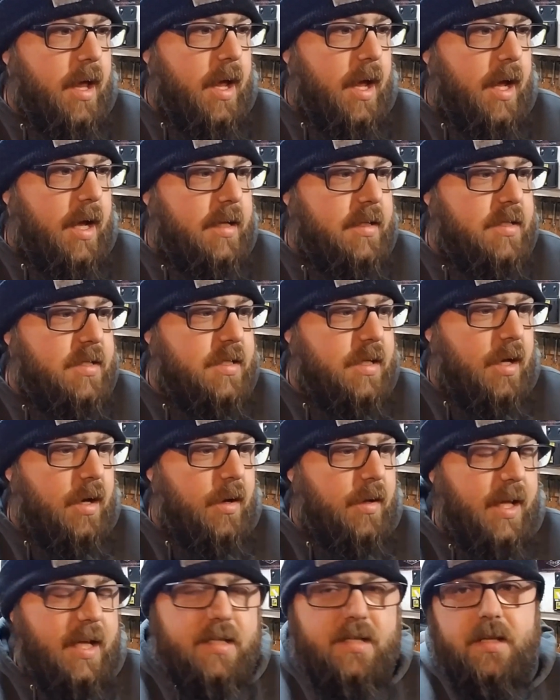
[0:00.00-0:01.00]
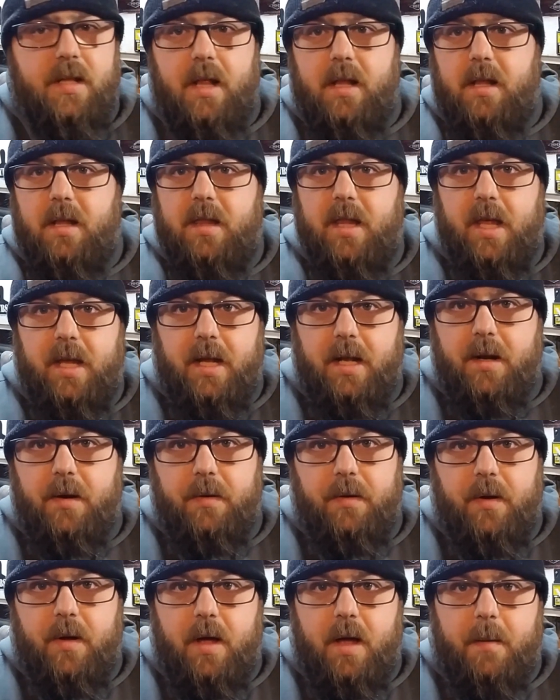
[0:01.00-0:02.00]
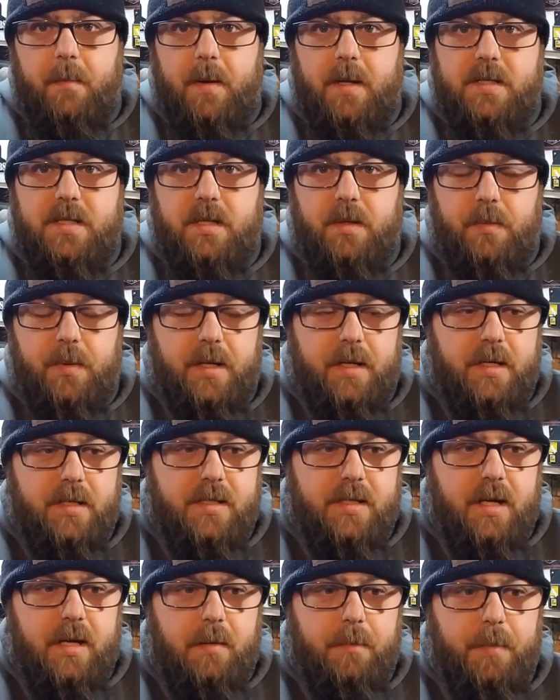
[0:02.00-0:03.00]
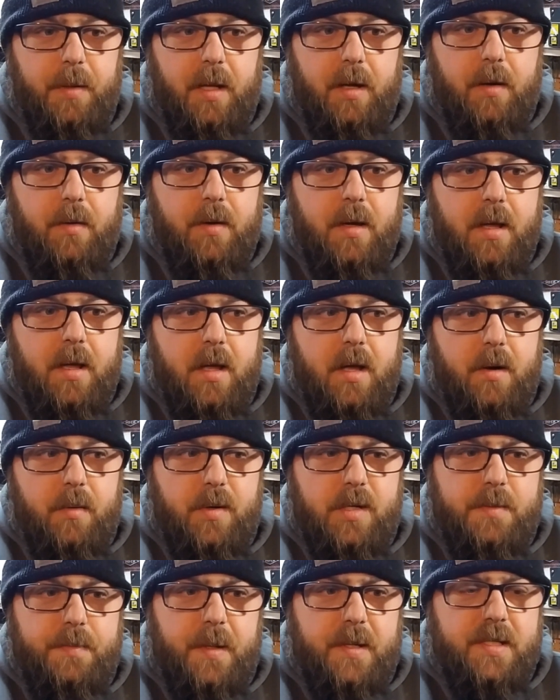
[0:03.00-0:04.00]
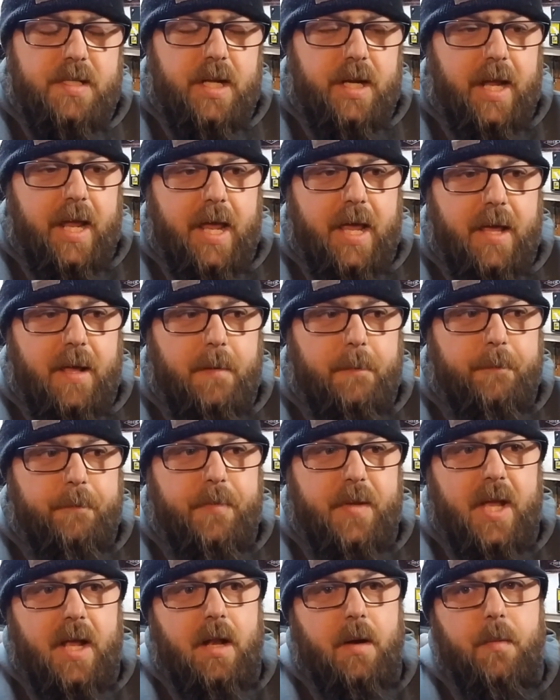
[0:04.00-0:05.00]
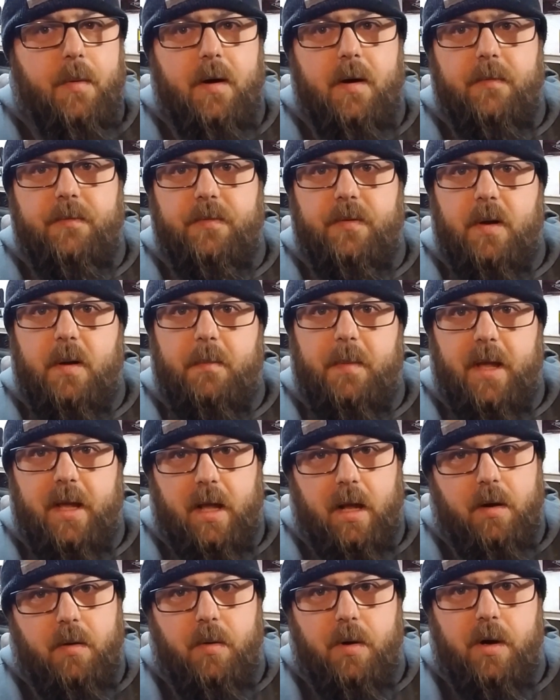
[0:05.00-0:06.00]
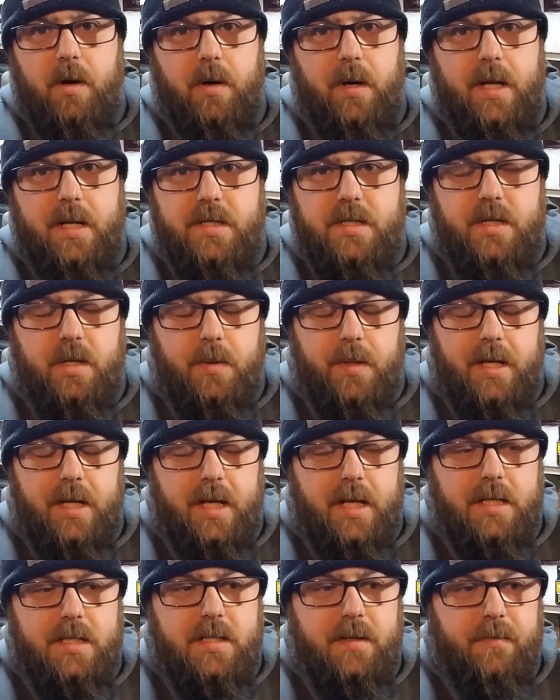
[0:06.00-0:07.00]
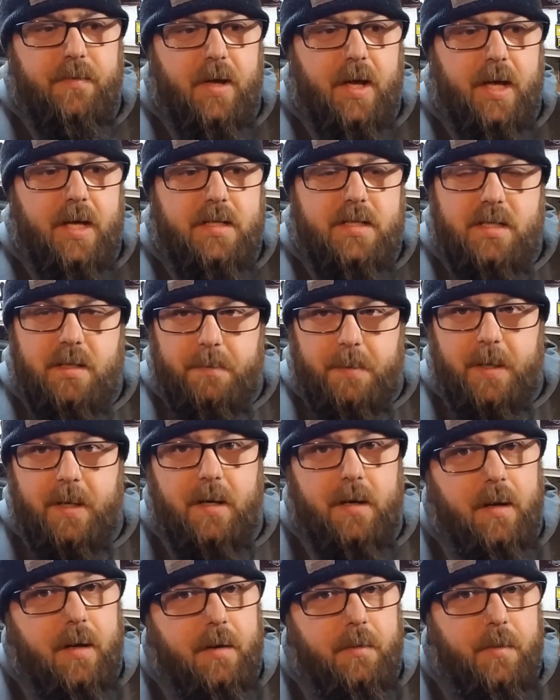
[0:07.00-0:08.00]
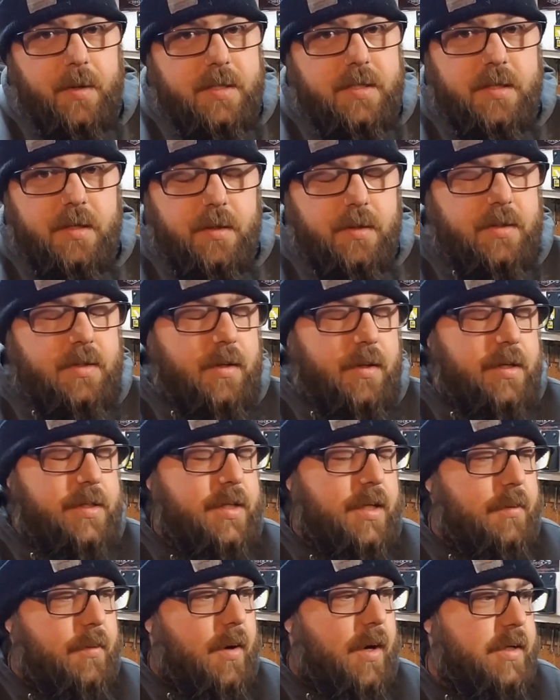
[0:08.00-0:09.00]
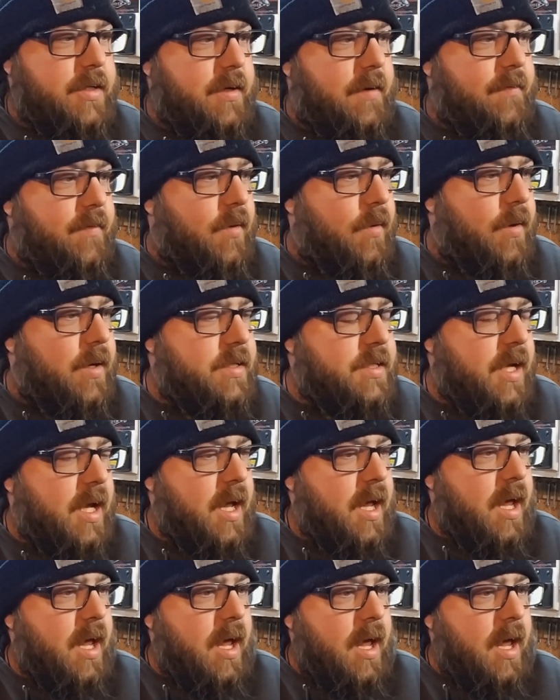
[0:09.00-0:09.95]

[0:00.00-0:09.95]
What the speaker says: And so that's another thing, you don't know how much the wind is going to blow. We're supposed to get anywhere from like a quarter inch to an inch of ice, depending on which news source you're watching, of course.